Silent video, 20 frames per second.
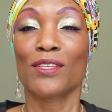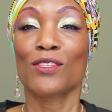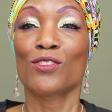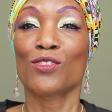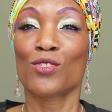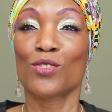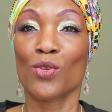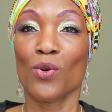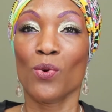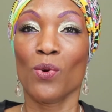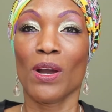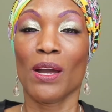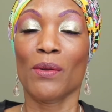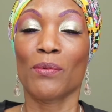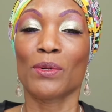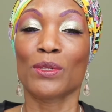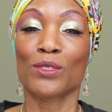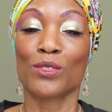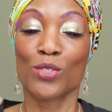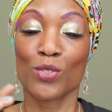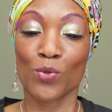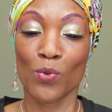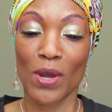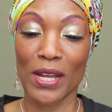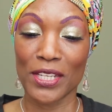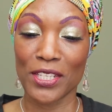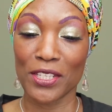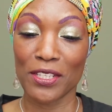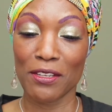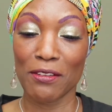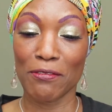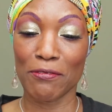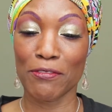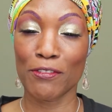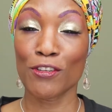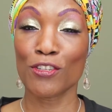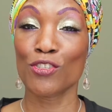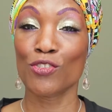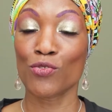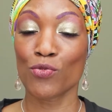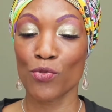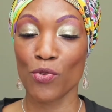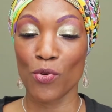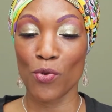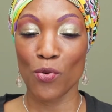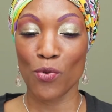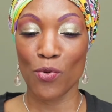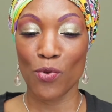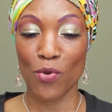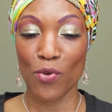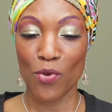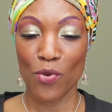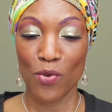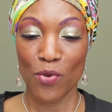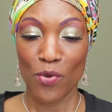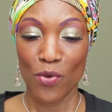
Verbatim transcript: So I will swatch the first row